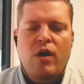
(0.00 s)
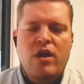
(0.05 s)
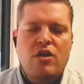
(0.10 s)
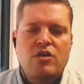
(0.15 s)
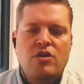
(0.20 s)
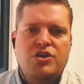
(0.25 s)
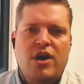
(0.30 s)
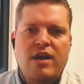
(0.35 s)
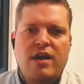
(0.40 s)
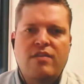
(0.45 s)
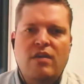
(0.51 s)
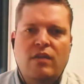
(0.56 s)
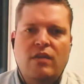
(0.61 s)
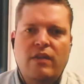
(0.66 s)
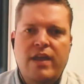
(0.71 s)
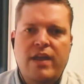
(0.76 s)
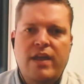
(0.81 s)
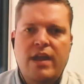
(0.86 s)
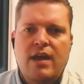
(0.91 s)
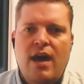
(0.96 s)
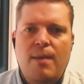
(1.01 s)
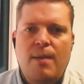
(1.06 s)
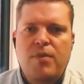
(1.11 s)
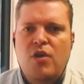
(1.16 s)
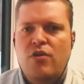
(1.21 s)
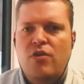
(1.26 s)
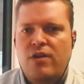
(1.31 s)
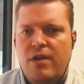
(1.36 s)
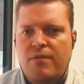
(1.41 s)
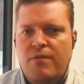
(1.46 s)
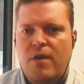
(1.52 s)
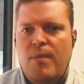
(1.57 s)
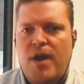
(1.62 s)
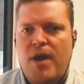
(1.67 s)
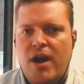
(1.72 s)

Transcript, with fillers: where you're trying to link up your different